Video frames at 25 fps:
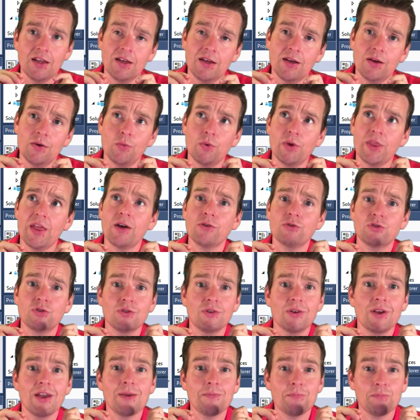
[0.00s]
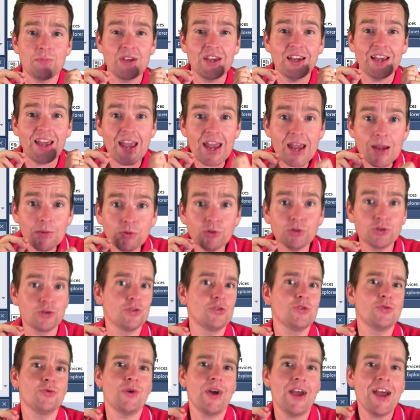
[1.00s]
without being able
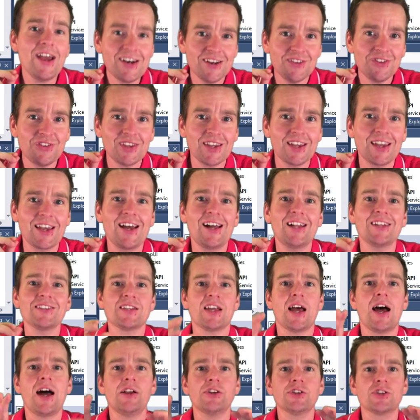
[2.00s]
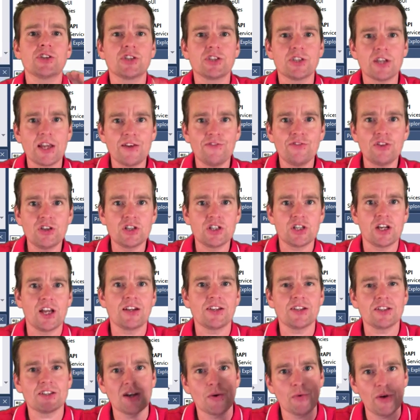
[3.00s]
to do anything else, I'll save the
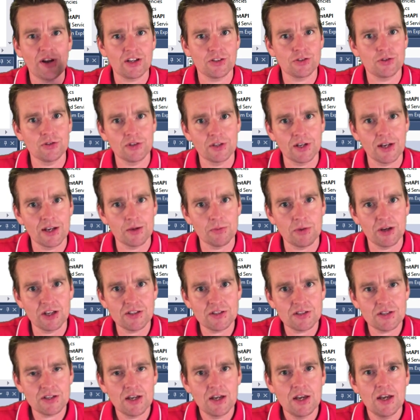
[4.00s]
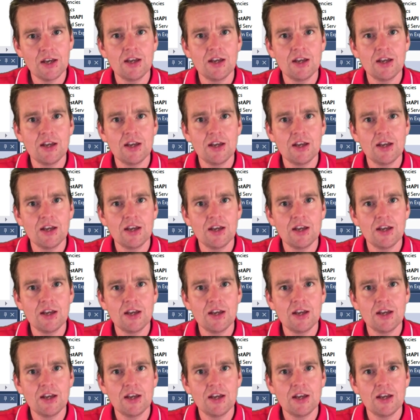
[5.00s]
changes directly to the database.